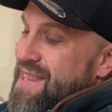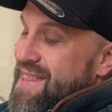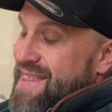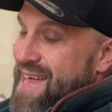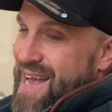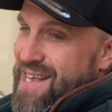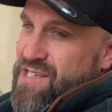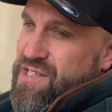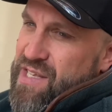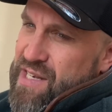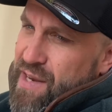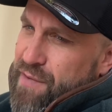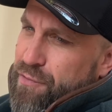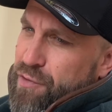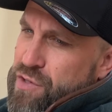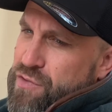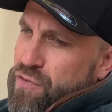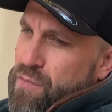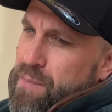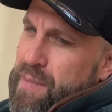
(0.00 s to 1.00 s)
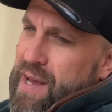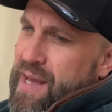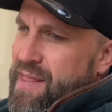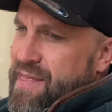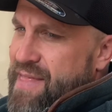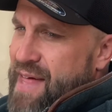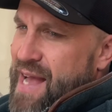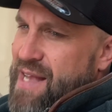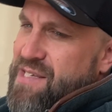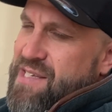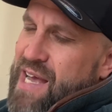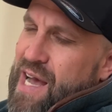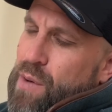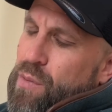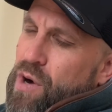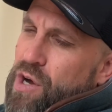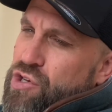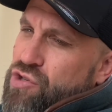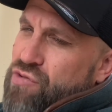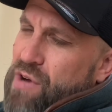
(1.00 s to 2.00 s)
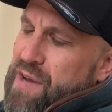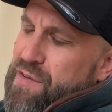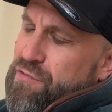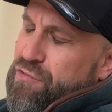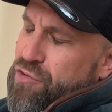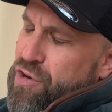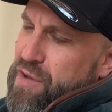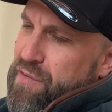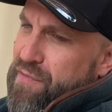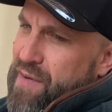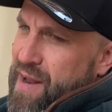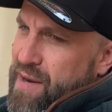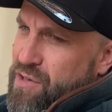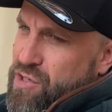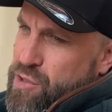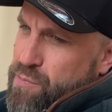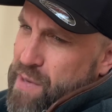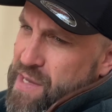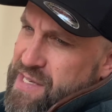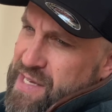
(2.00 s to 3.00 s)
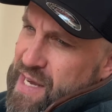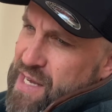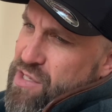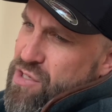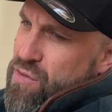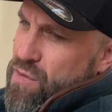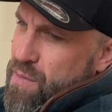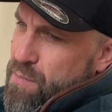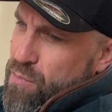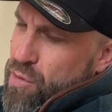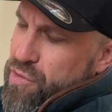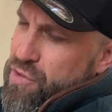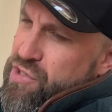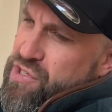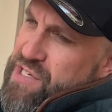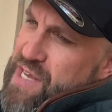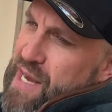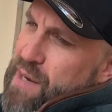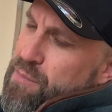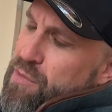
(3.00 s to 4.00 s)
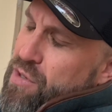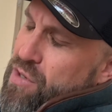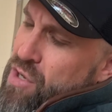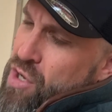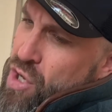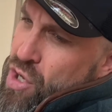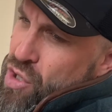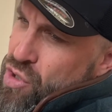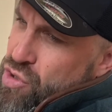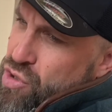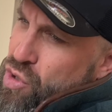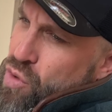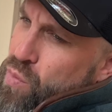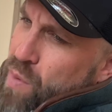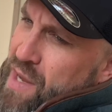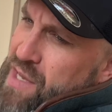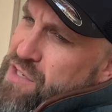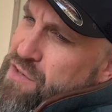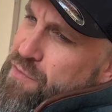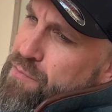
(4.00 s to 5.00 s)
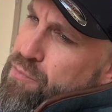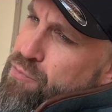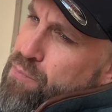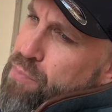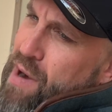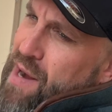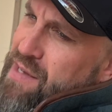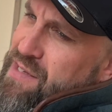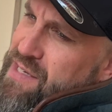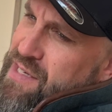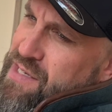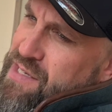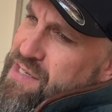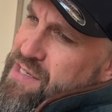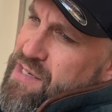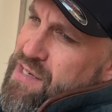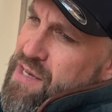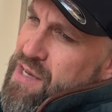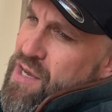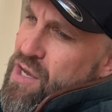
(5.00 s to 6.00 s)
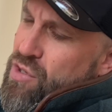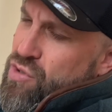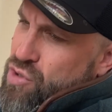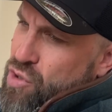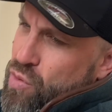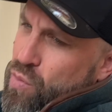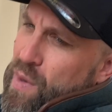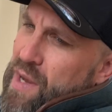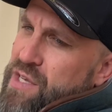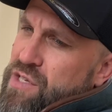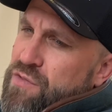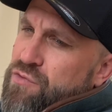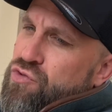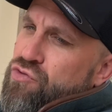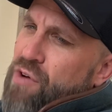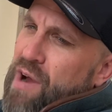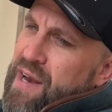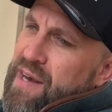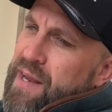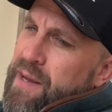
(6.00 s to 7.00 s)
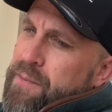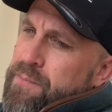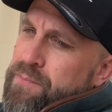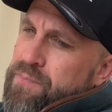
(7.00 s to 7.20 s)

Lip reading: That's the difference for me. That's how I train for an event. Split it into a month segment, 2 weeks of practice, 2 weeks of training.